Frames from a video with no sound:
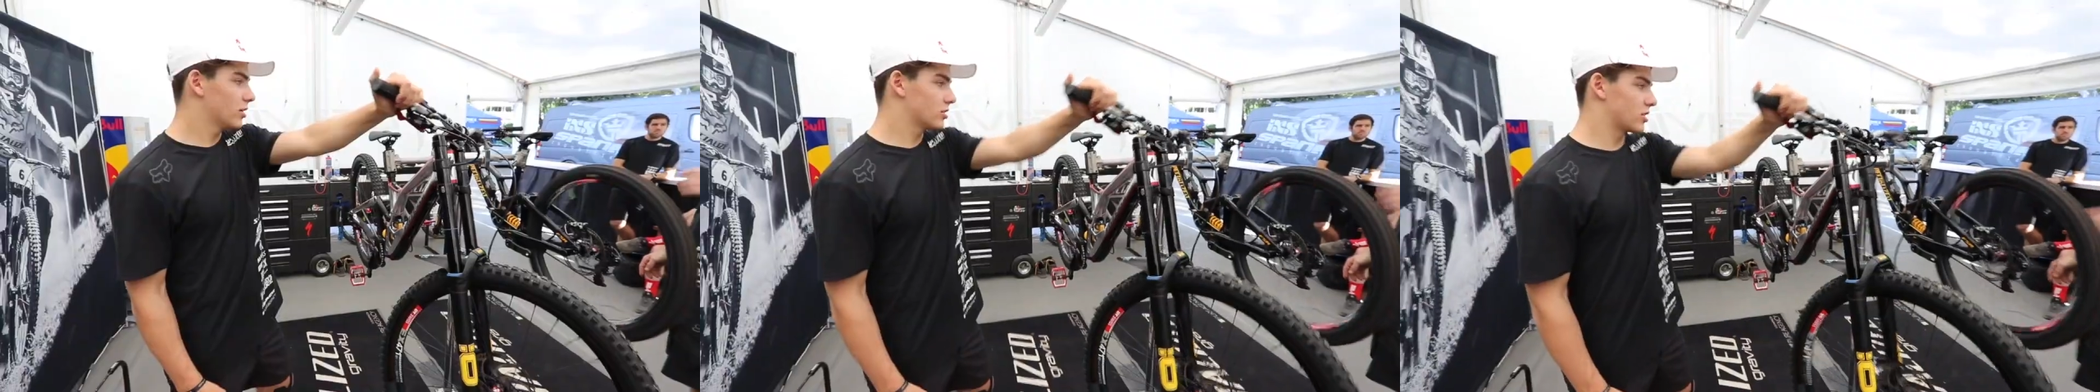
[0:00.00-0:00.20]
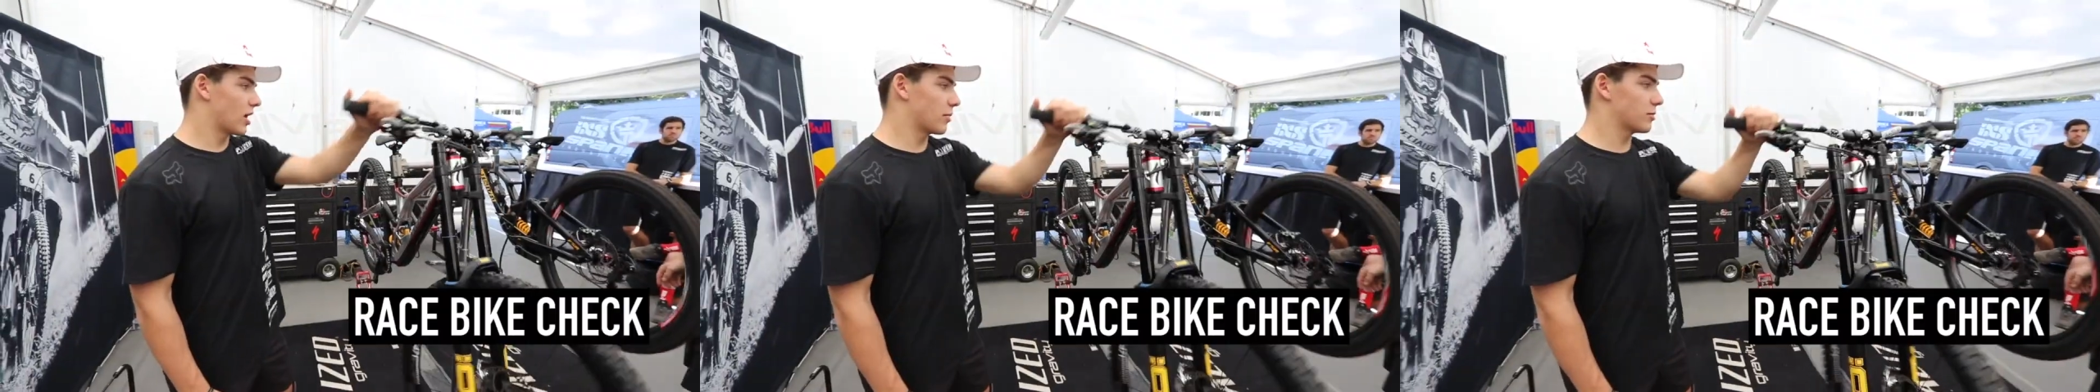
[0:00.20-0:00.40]

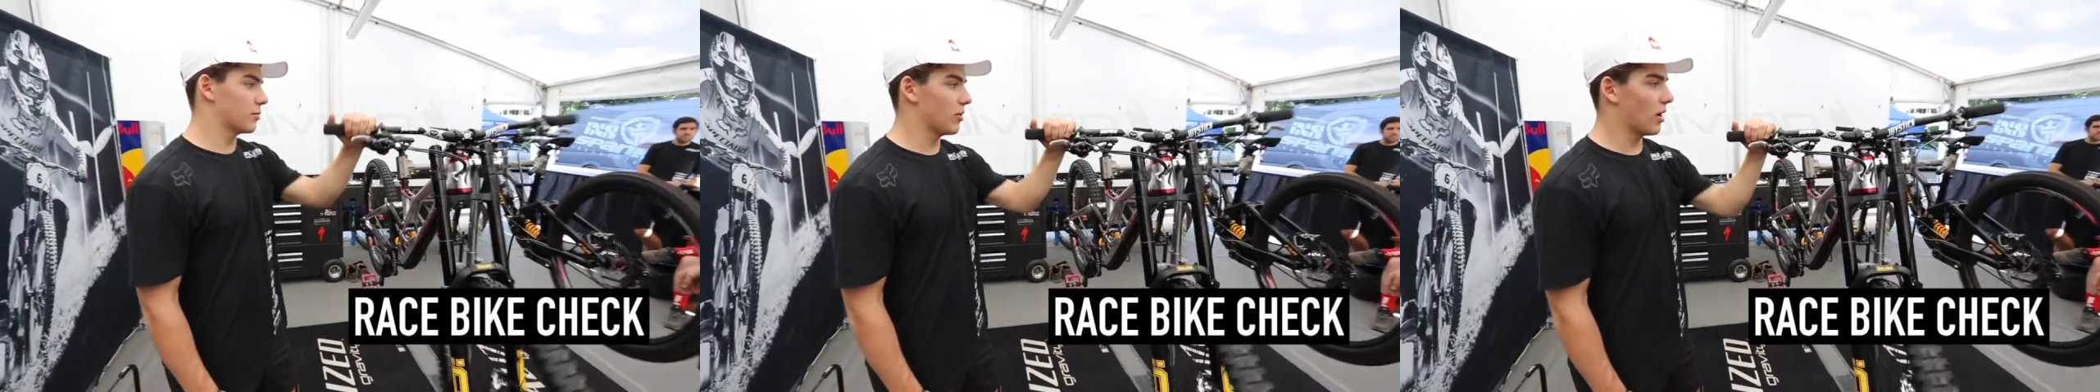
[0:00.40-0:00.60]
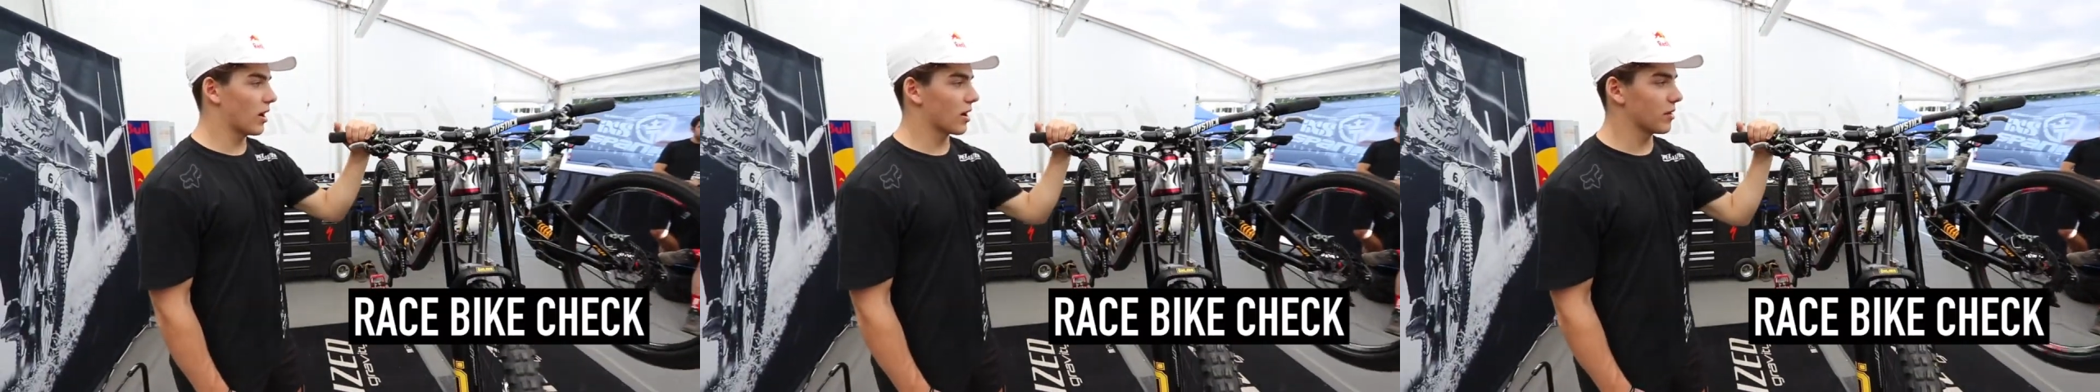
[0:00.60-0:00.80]
Top to
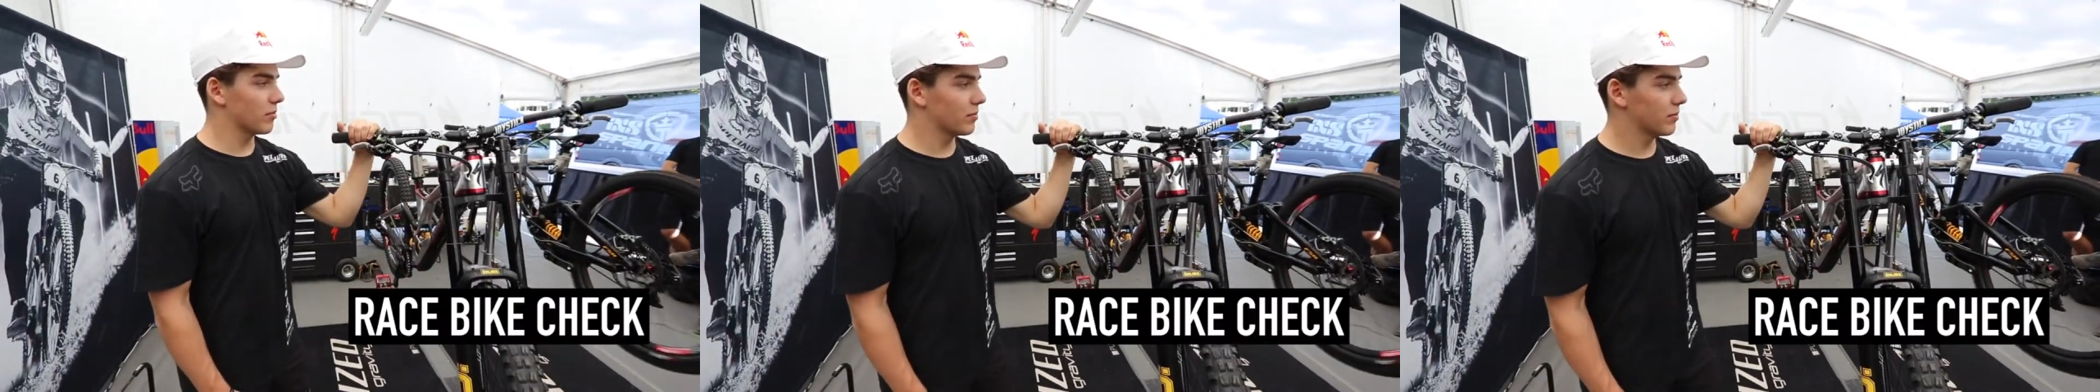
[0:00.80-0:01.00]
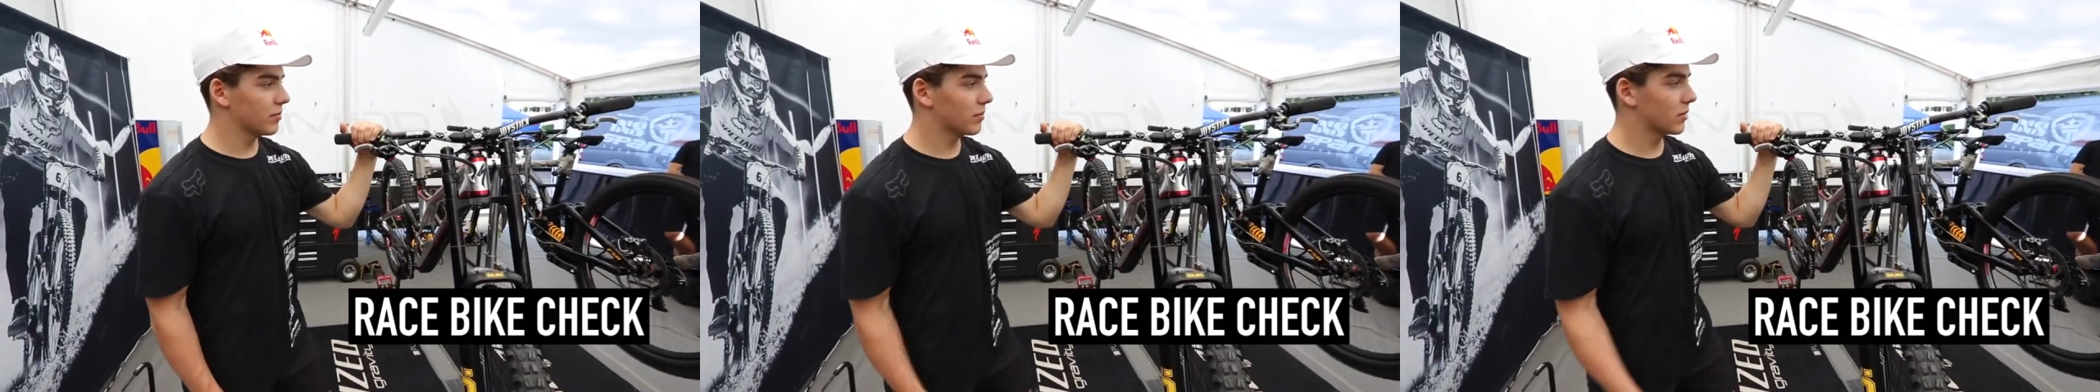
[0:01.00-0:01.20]

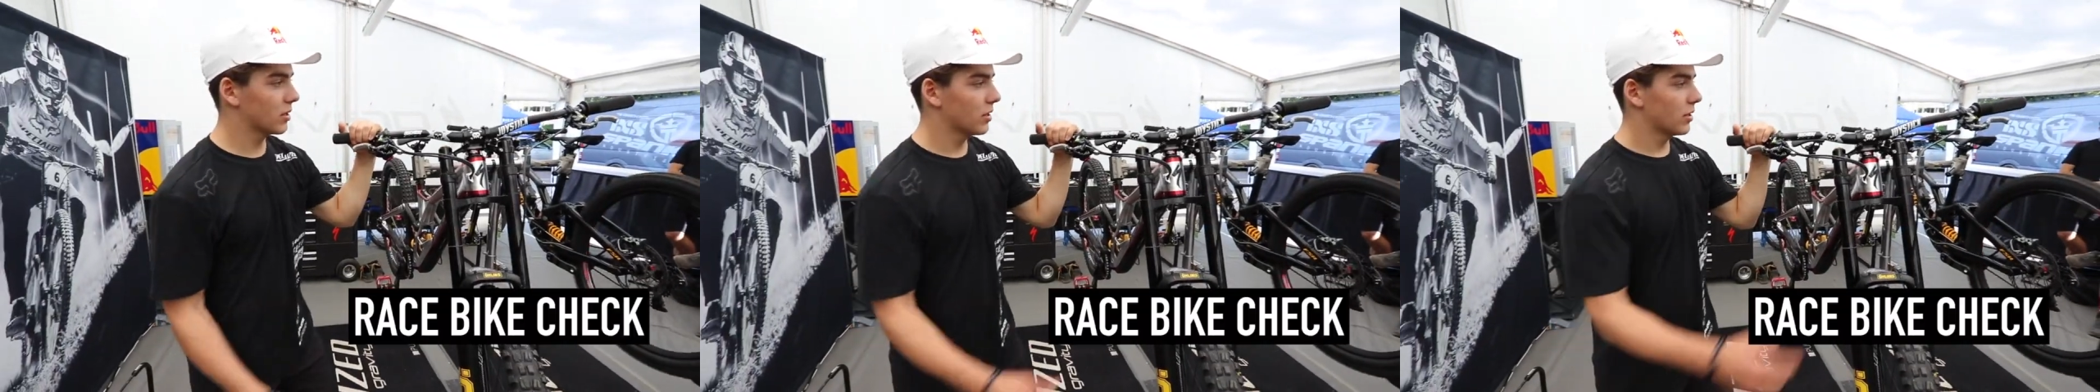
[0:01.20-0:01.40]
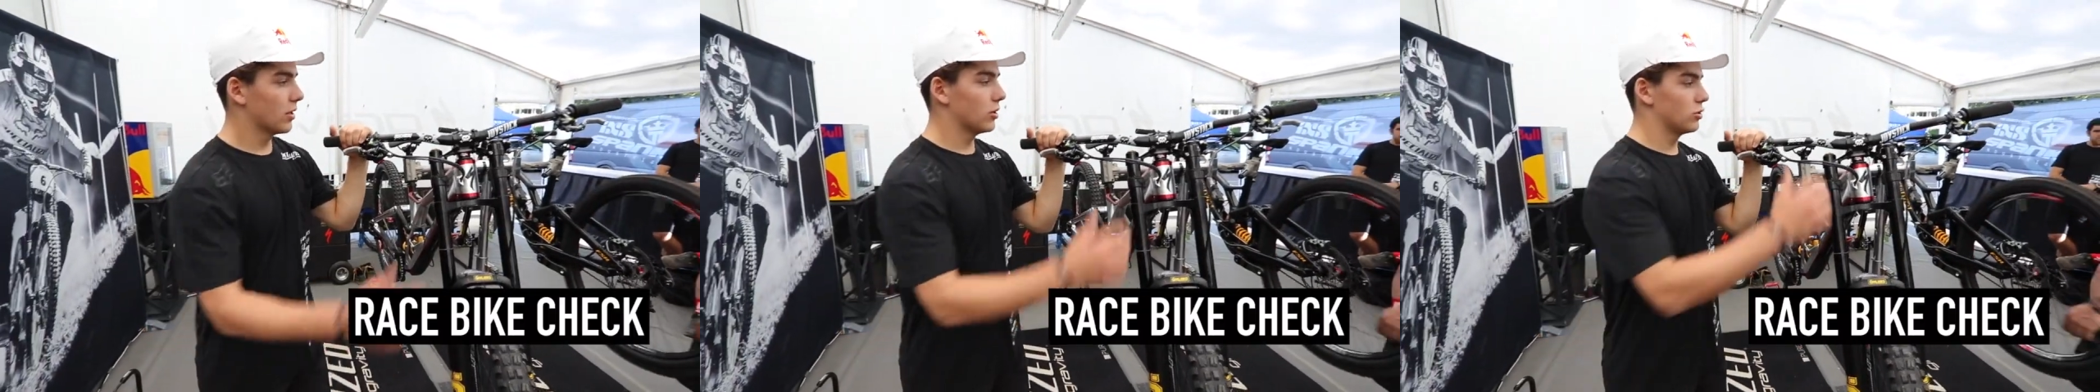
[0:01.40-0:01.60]
bottom,
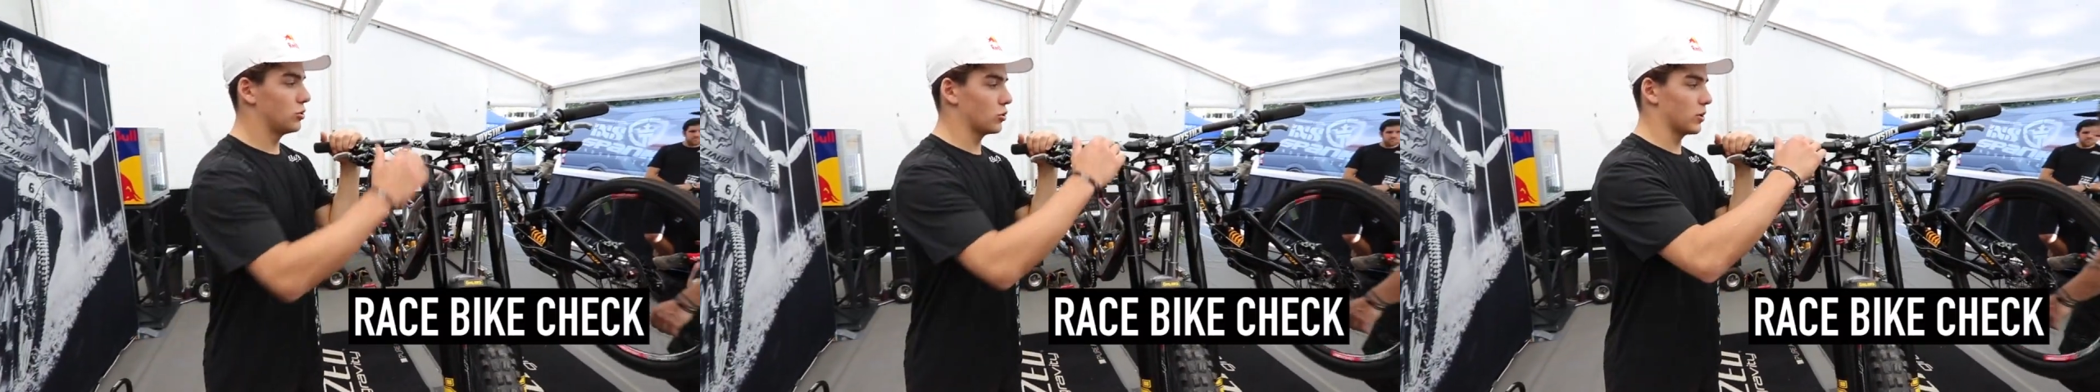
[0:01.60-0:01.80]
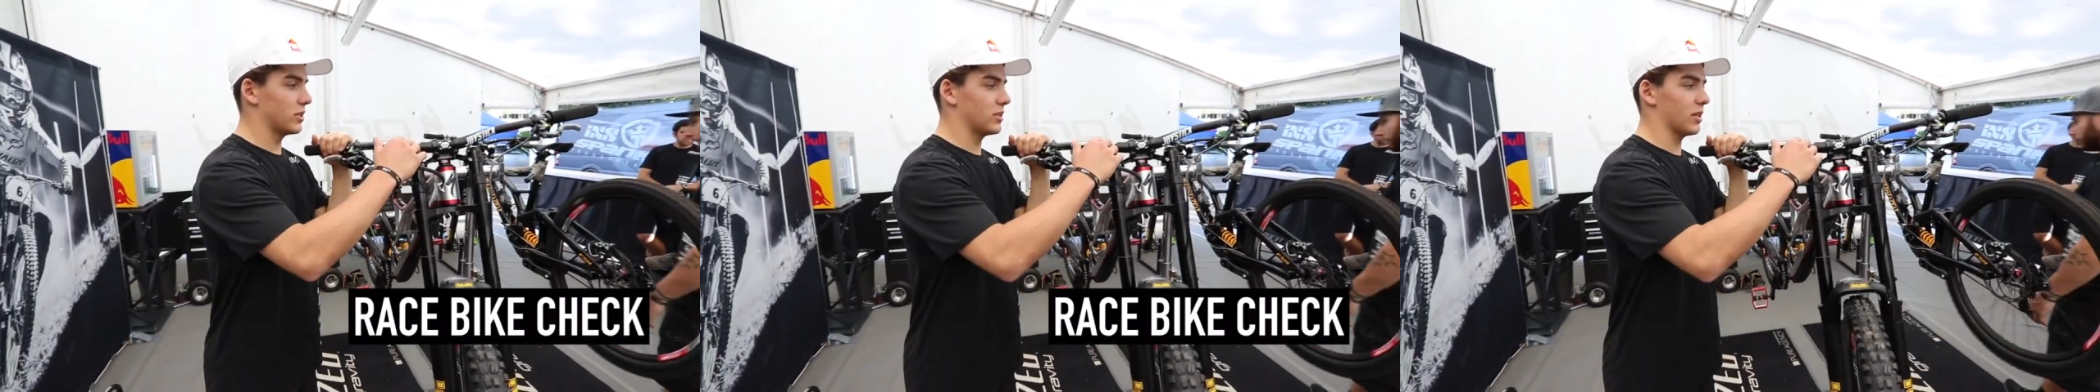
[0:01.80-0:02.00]

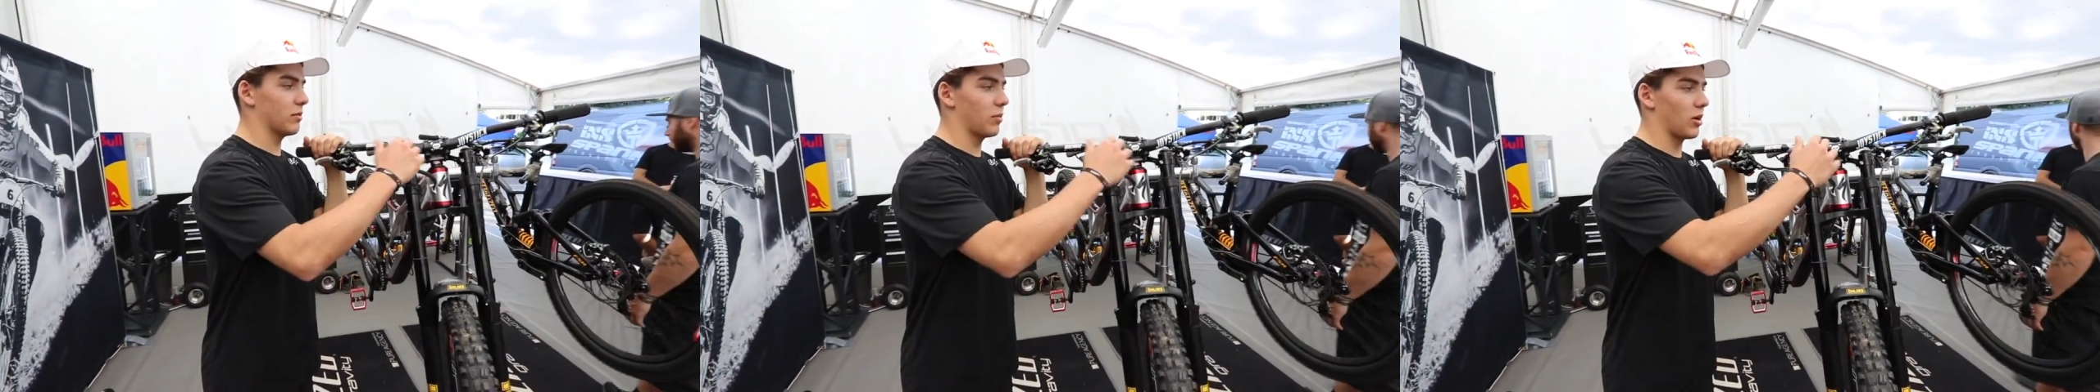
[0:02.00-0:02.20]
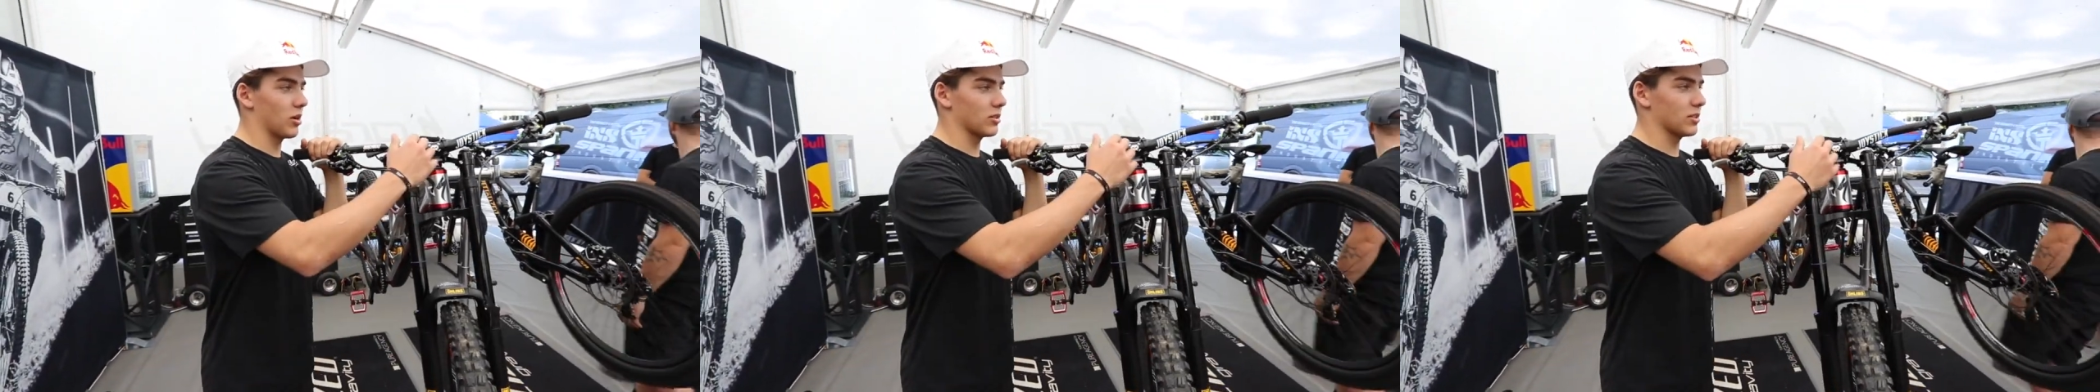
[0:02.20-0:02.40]

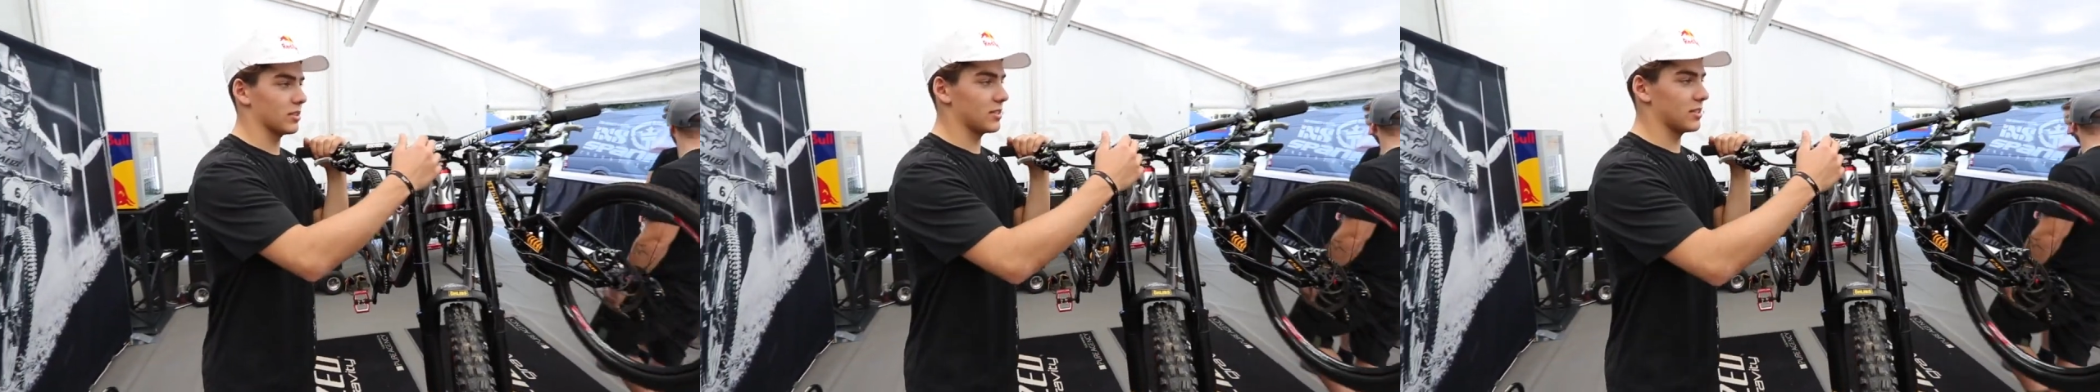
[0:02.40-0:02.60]
joystick bars and